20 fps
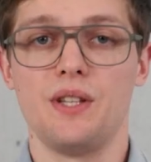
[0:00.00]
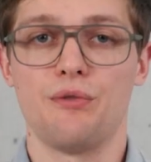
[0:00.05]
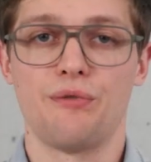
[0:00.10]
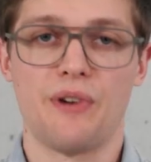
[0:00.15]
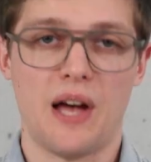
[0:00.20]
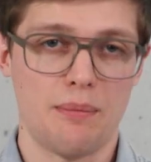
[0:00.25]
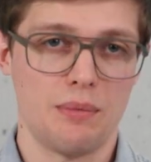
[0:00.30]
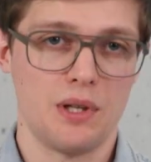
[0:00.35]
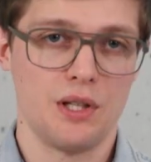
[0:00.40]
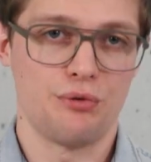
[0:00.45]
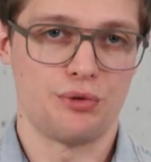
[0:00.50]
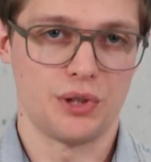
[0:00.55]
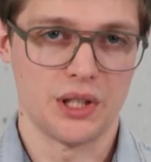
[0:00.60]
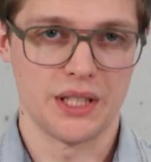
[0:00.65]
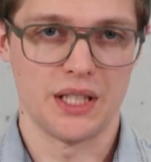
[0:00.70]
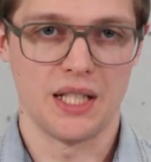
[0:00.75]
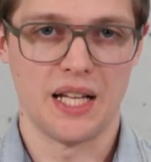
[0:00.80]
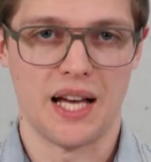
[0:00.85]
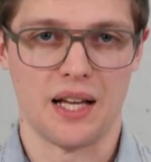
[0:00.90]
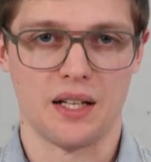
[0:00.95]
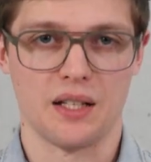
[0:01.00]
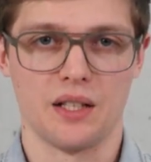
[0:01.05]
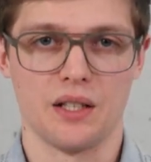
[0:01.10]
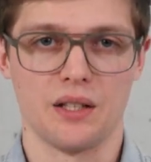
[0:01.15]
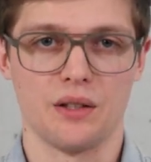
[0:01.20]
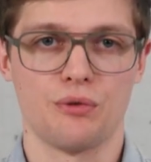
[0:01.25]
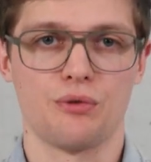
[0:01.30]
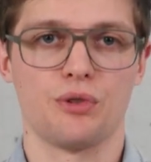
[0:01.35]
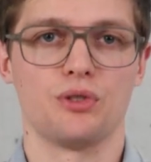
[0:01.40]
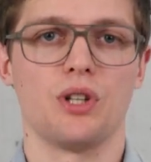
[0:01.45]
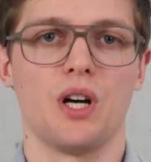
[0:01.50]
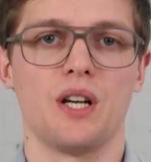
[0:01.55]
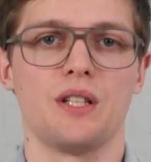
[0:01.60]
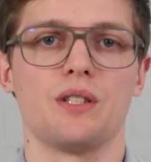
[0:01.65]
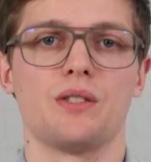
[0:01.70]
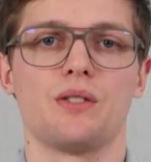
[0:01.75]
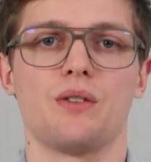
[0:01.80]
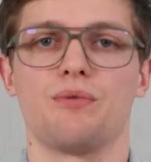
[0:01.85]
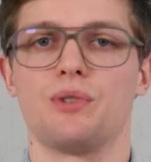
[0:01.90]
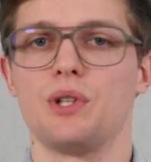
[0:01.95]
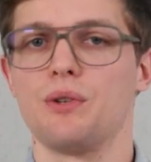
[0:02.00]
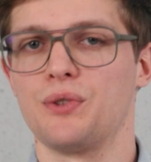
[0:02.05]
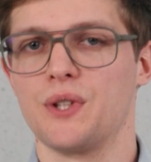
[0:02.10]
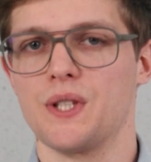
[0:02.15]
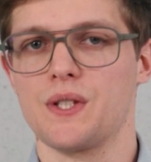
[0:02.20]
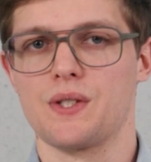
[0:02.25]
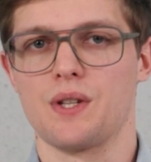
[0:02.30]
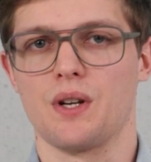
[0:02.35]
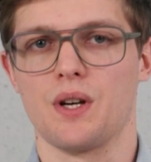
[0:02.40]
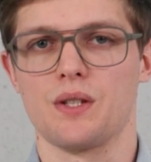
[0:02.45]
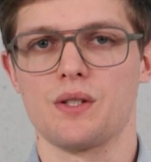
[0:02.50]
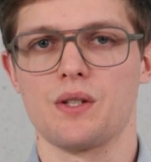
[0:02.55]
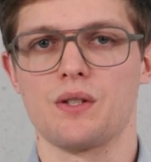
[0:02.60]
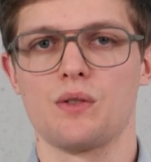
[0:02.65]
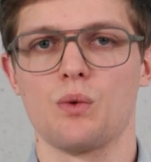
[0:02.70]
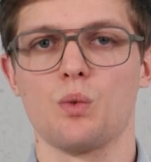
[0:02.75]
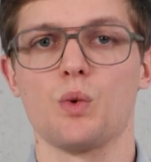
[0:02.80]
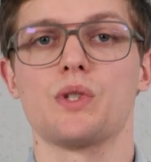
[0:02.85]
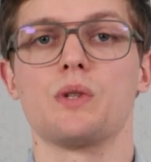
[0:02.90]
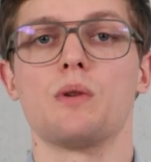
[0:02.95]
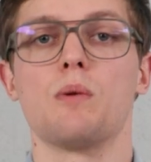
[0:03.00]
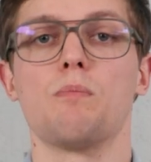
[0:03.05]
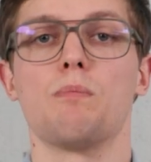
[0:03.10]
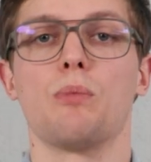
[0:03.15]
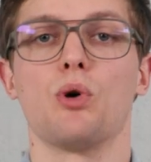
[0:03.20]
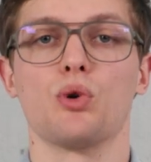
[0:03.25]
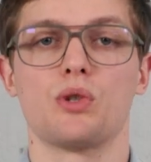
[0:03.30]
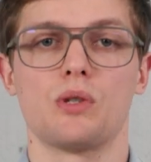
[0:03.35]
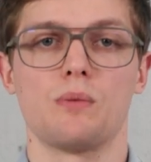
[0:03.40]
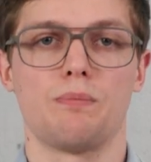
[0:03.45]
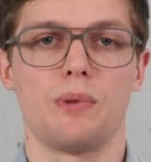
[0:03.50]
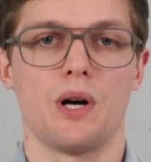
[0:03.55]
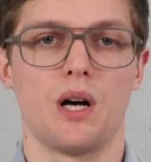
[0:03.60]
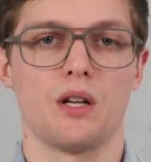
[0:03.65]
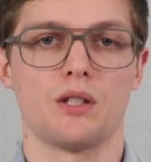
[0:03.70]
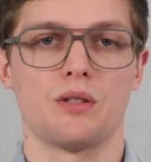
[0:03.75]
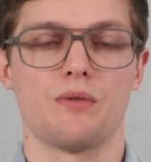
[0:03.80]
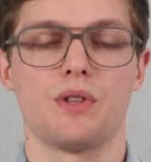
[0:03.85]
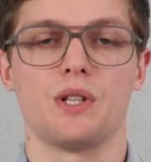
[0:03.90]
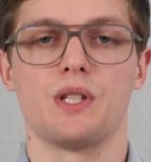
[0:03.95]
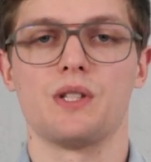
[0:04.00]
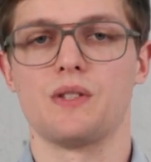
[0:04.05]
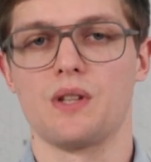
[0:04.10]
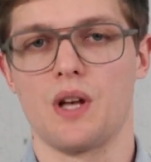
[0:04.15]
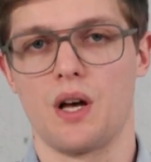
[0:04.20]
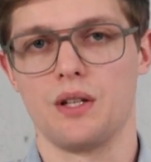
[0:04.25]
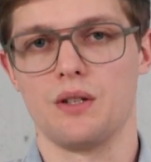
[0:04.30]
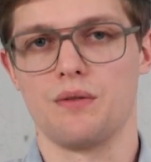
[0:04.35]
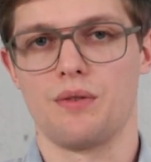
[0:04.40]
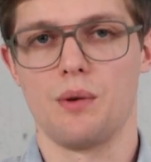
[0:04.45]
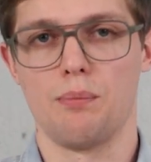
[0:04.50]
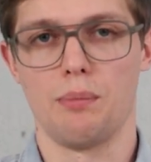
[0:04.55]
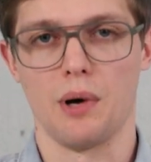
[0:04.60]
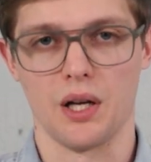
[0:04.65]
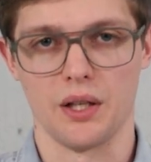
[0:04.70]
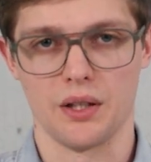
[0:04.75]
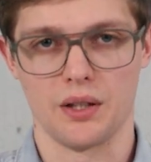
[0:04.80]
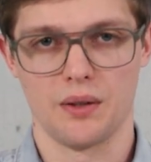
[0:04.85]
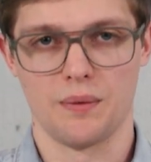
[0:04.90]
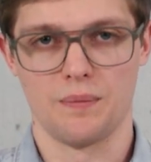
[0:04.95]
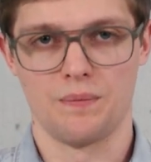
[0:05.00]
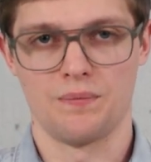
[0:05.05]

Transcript: family-friendly handling for riders of different sizes was an important part of the design of the bike.